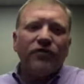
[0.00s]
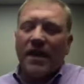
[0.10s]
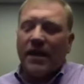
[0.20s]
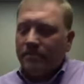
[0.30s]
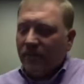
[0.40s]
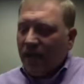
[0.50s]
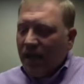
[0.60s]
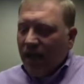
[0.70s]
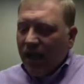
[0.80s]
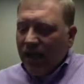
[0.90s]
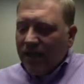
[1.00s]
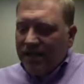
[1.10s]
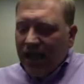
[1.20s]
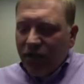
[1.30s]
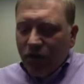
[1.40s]
thing, is
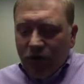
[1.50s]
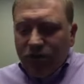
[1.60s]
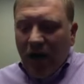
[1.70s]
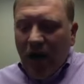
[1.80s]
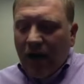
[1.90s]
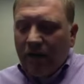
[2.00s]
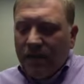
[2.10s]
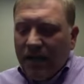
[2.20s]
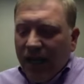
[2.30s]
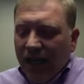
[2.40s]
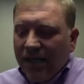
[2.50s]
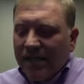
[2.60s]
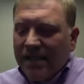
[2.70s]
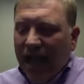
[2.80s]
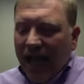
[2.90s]
that your job
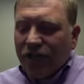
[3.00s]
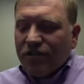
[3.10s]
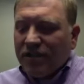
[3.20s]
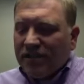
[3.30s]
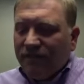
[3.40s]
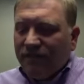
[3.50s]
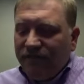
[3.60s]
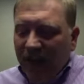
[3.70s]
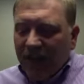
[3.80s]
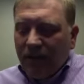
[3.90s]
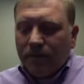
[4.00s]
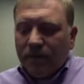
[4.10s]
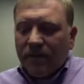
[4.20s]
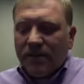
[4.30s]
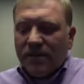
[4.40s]
is to actually develop
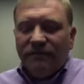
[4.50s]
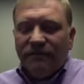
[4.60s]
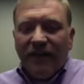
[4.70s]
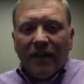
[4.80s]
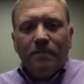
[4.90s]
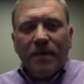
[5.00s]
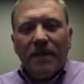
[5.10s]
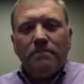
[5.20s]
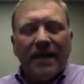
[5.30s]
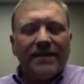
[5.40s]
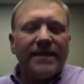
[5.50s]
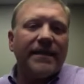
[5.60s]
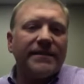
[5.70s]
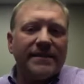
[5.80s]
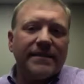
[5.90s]
and
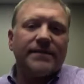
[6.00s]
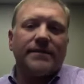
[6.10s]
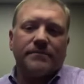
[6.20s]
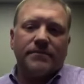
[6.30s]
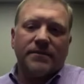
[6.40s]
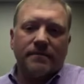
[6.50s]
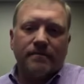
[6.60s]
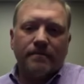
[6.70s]
maintain systems.